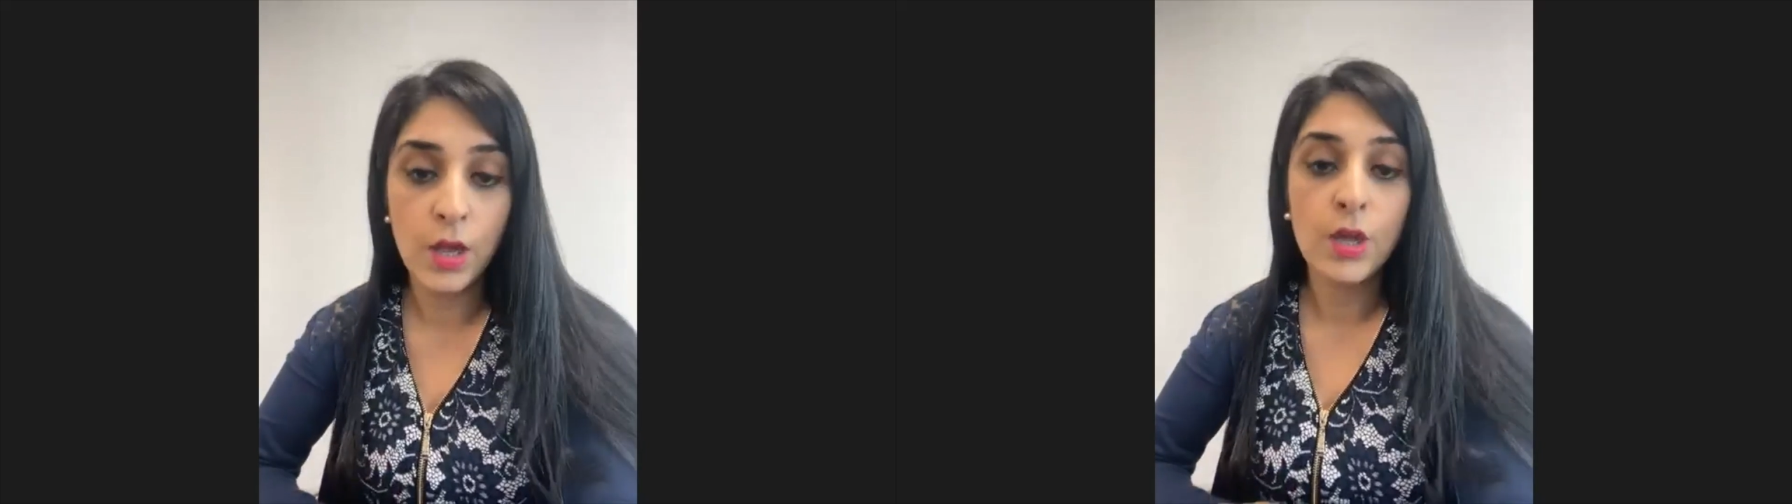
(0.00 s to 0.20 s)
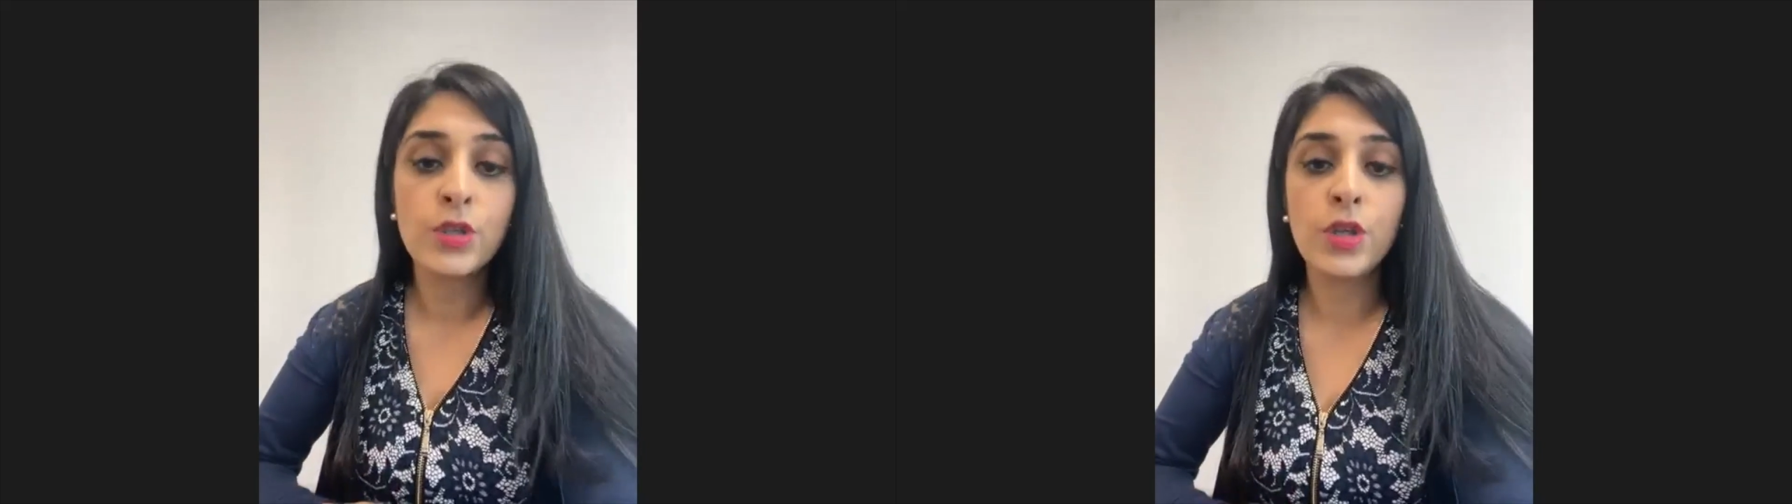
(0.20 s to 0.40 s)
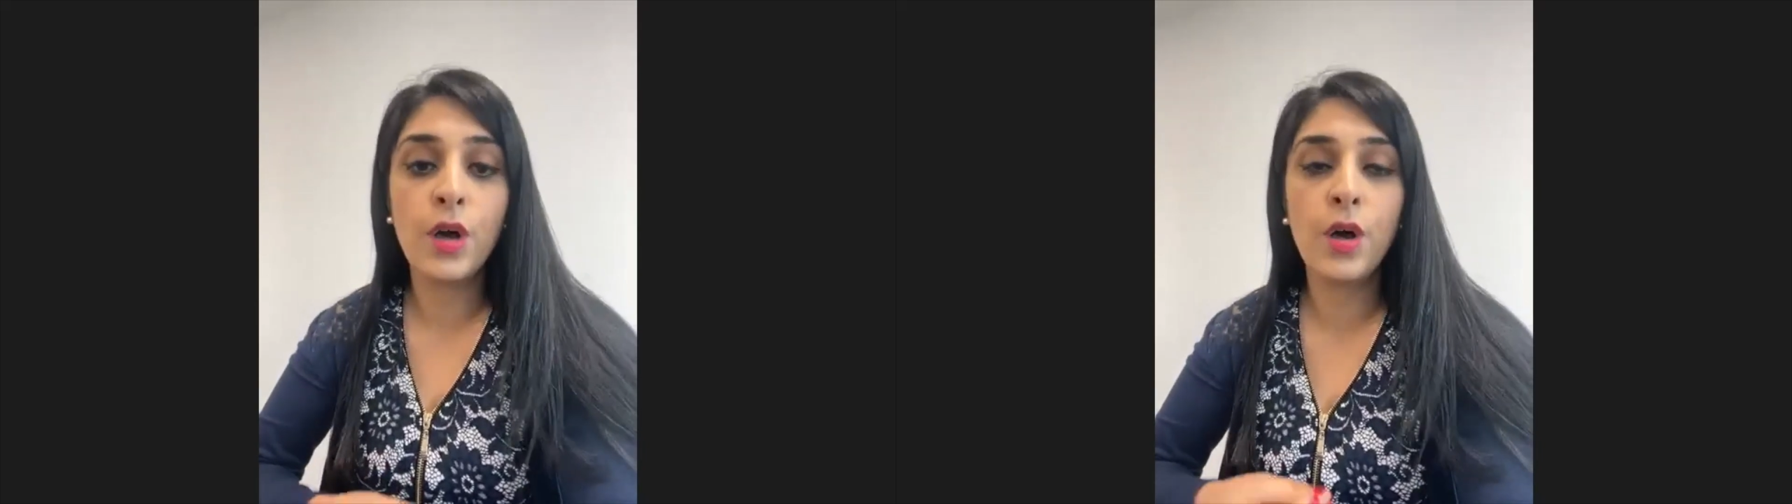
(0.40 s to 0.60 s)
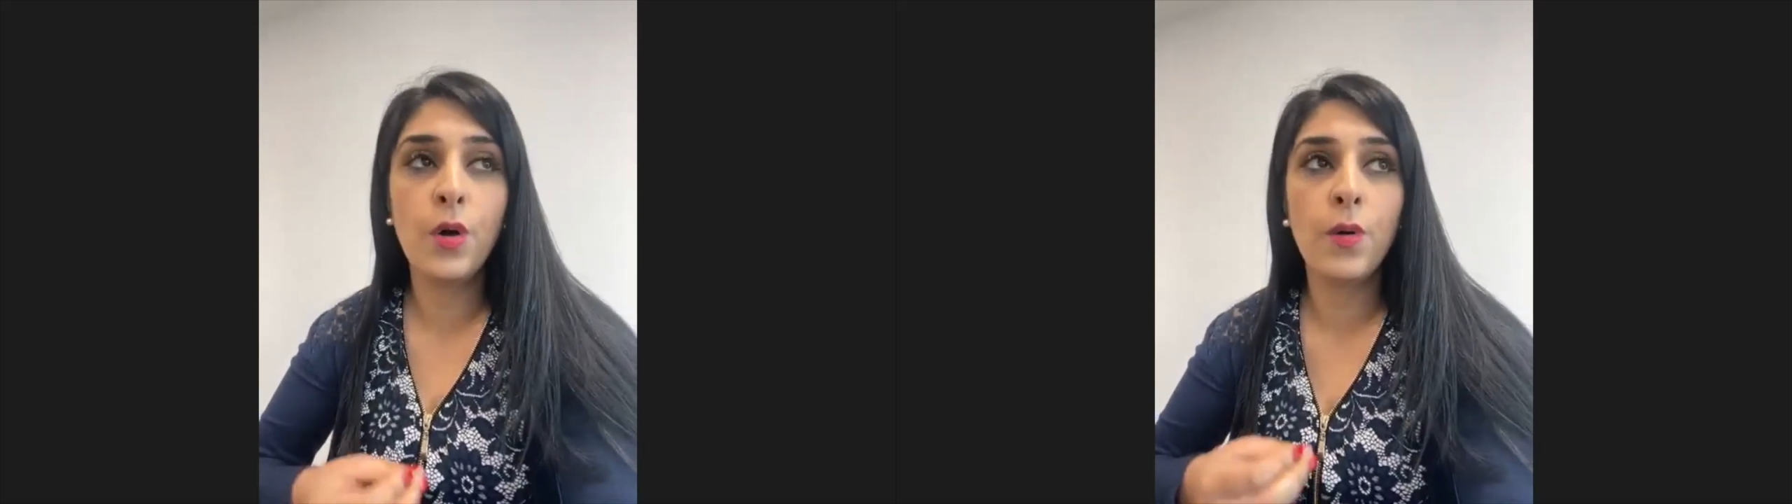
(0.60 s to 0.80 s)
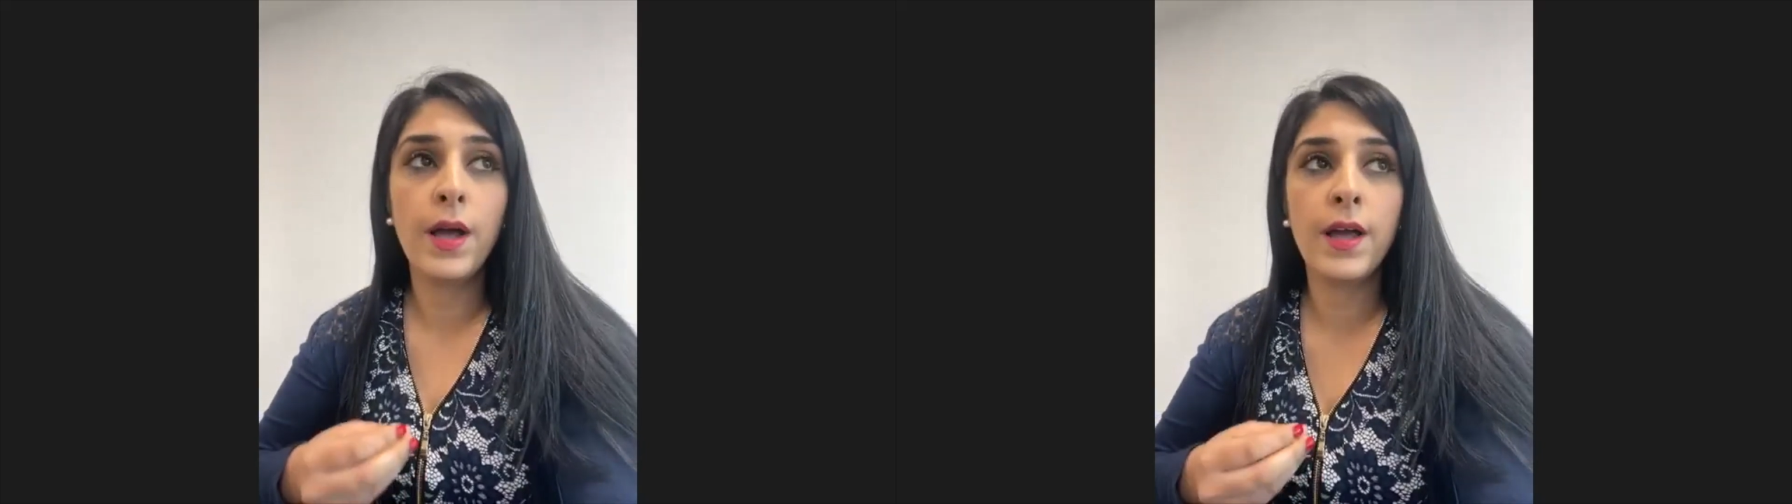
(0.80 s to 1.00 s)

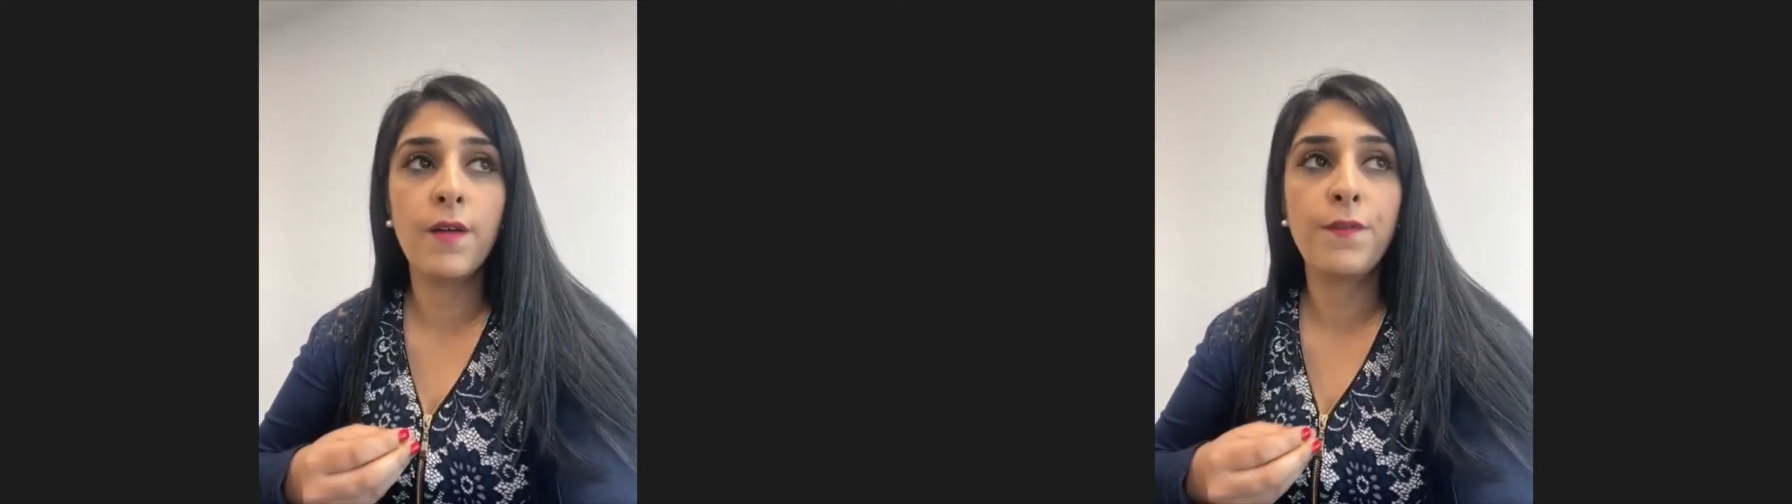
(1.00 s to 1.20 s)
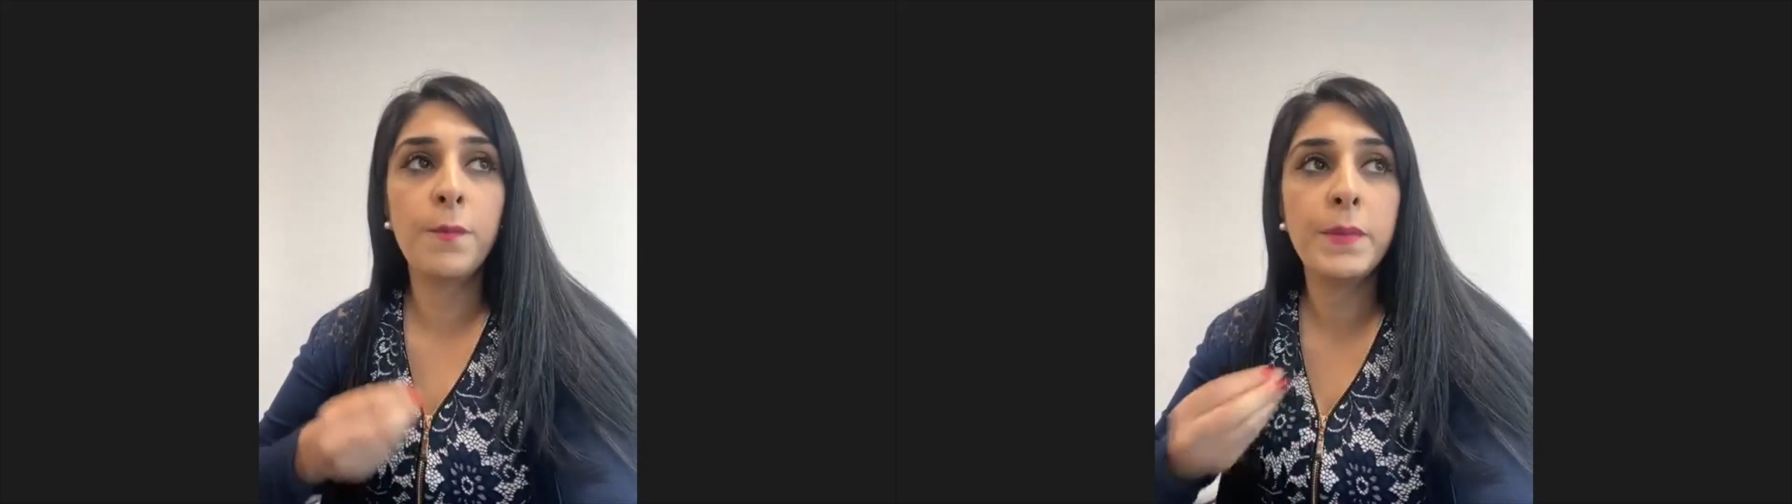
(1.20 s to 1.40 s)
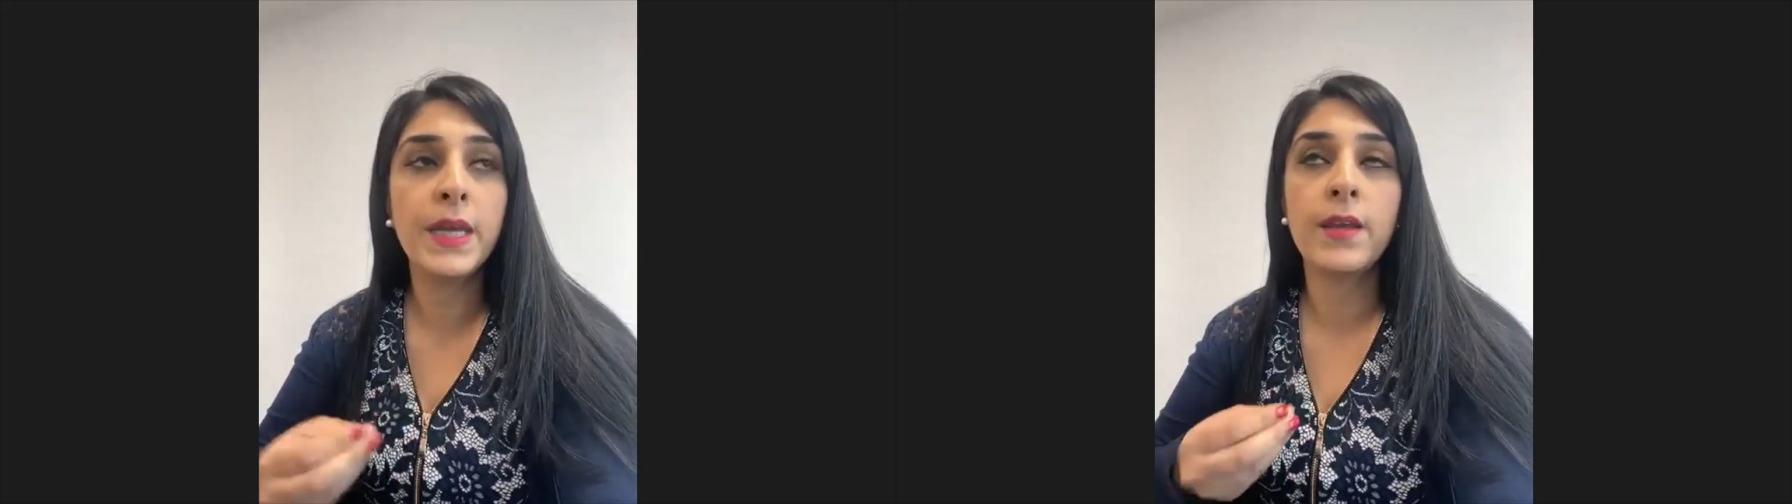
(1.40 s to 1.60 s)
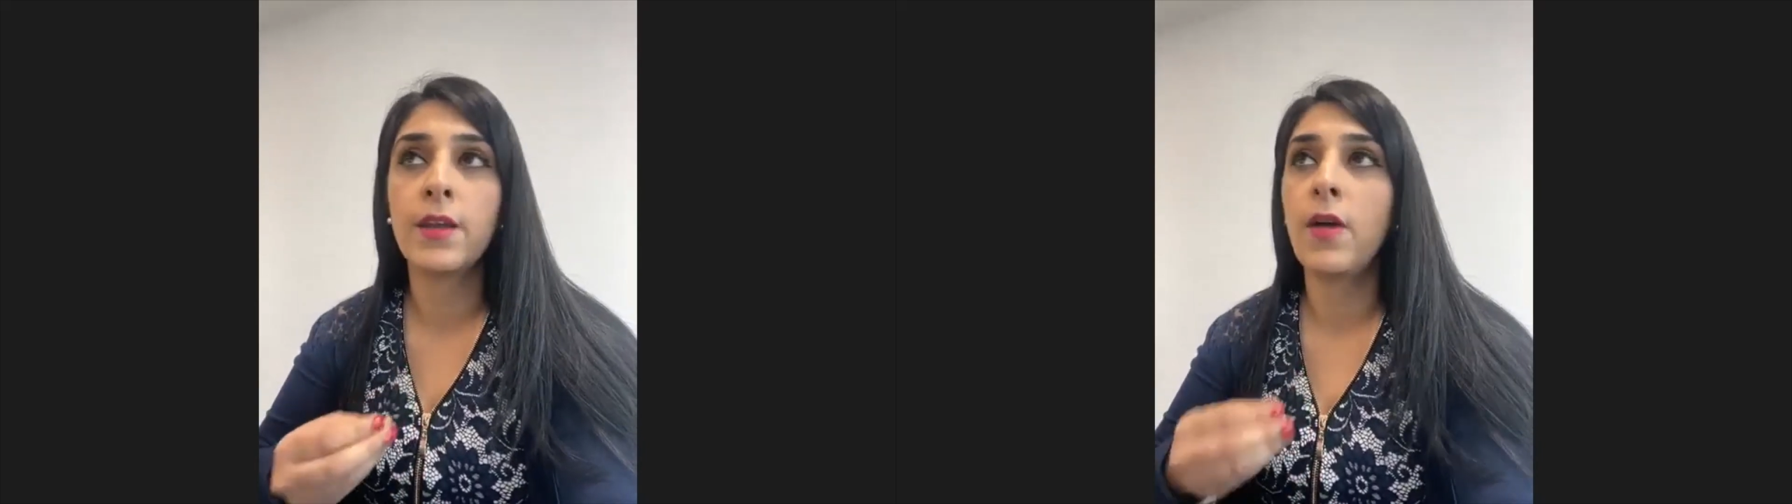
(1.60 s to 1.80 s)
So for me,